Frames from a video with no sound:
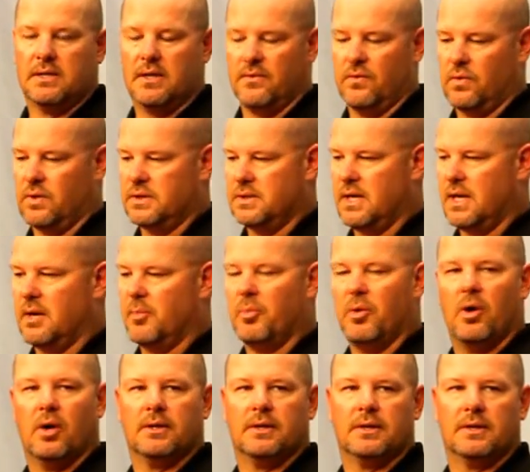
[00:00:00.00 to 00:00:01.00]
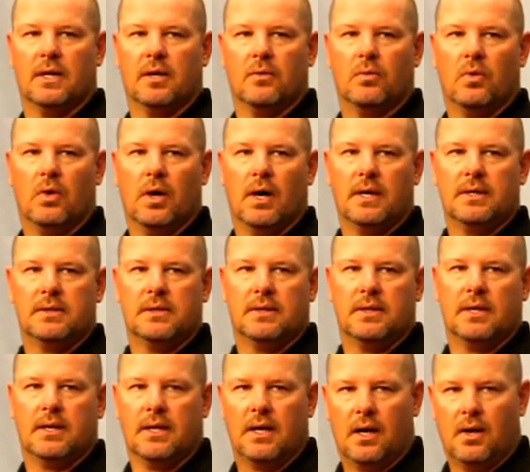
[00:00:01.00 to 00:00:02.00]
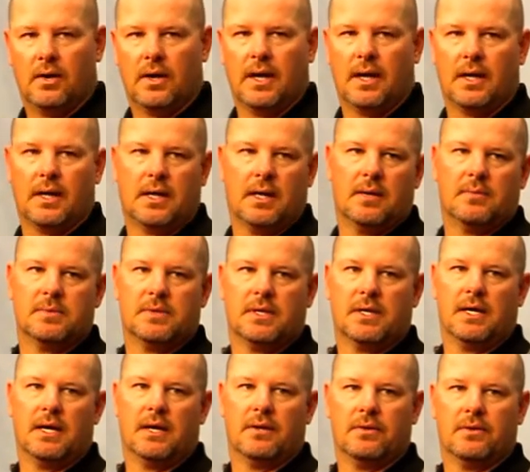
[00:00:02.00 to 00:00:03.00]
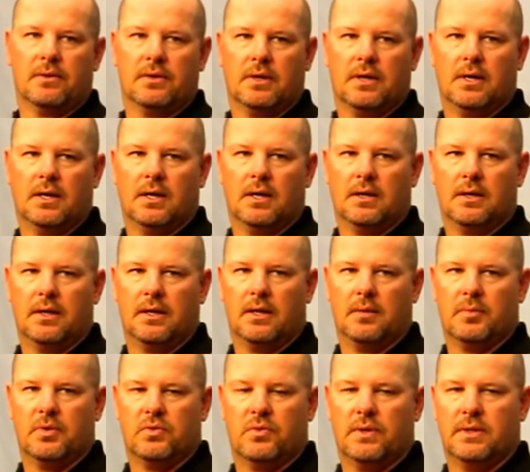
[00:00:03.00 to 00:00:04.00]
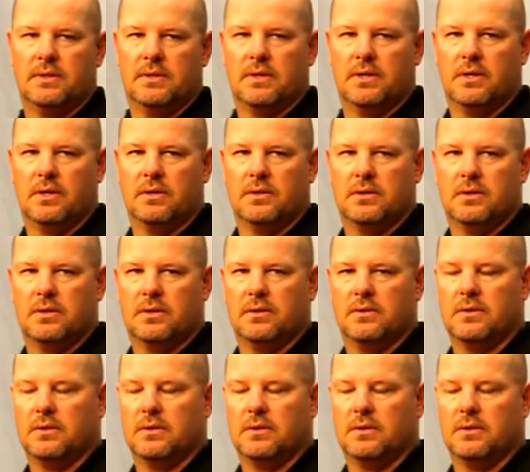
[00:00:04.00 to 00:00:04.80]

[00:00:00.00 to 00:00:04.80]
Everyone's got a part that they watch, and then it all kind of comes together right. In between series too.